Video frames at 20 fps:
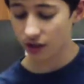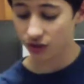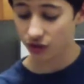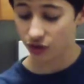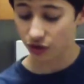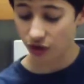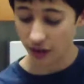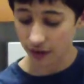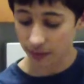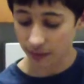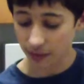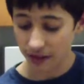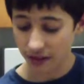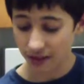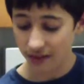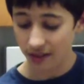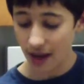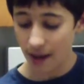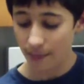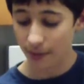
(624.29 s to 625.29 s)
trust me,
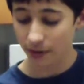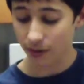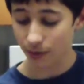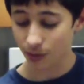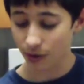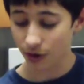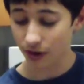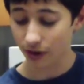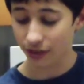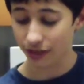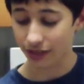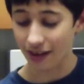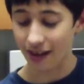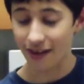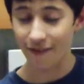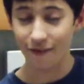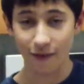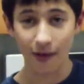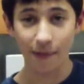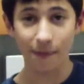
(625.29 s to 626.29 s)
this app is worth
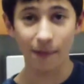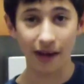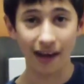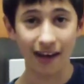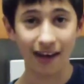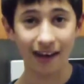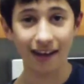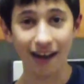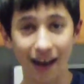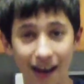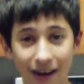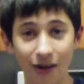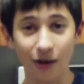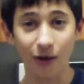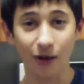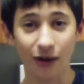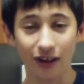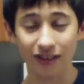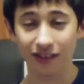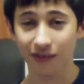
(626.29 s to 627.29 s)
every penny. I
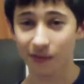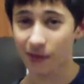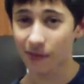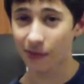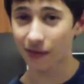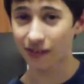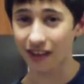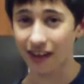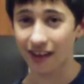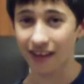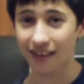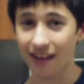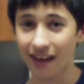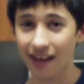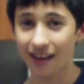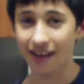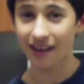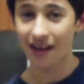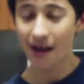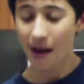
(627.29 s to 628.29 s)
know lots of people say
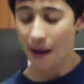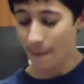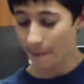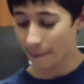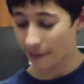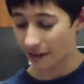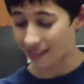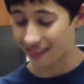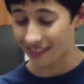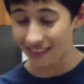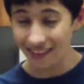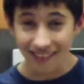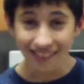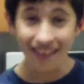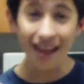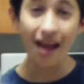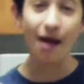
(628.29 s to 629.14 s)
that, but this